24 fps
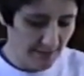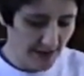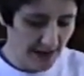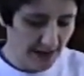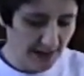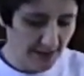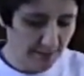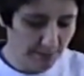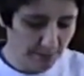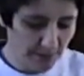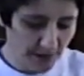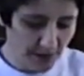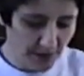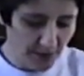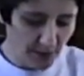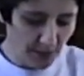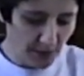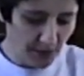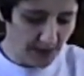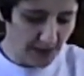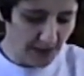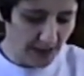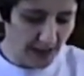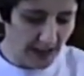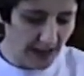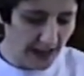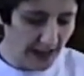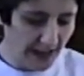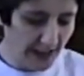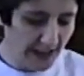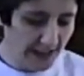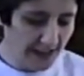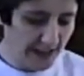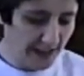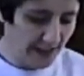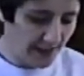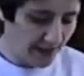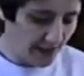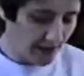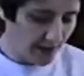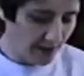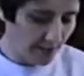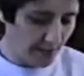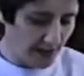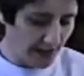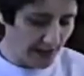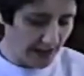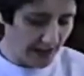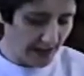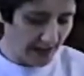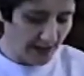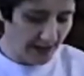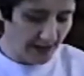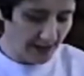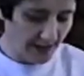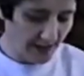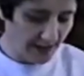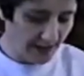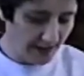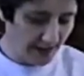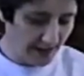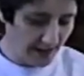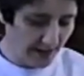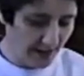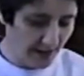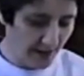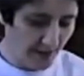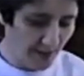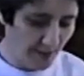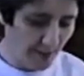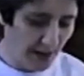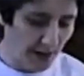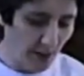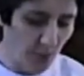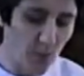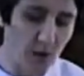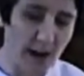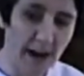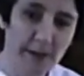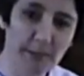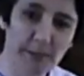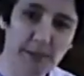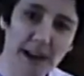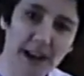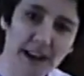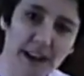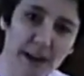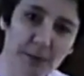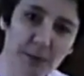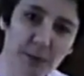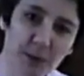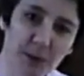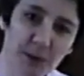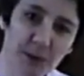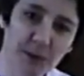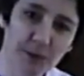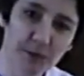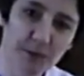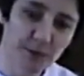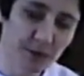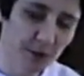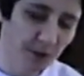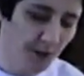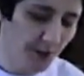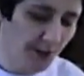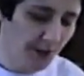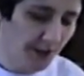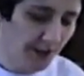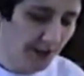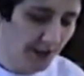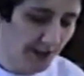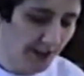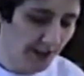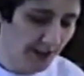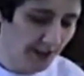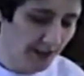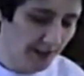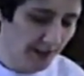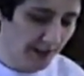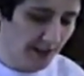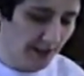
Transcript: makeup mirror with the lights, and all my white makeup will do first,